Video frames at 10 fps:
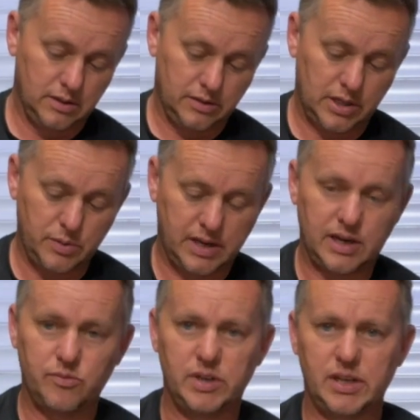So we
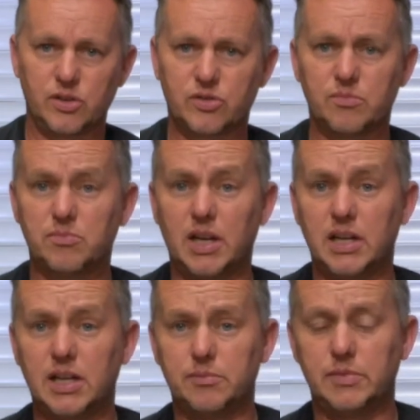get really good,
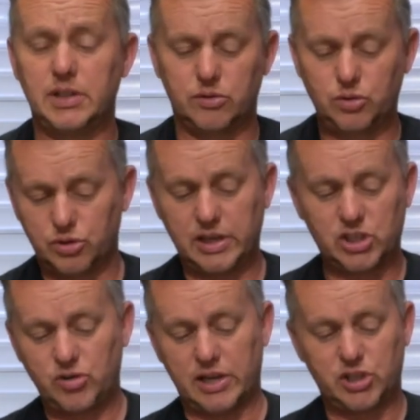dust
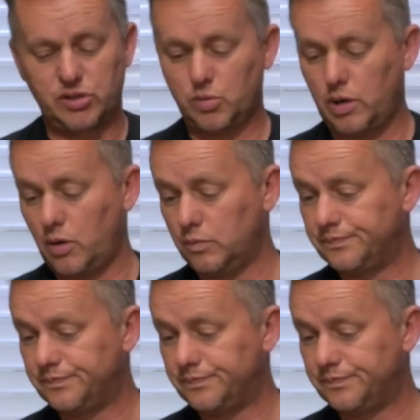extraction as well.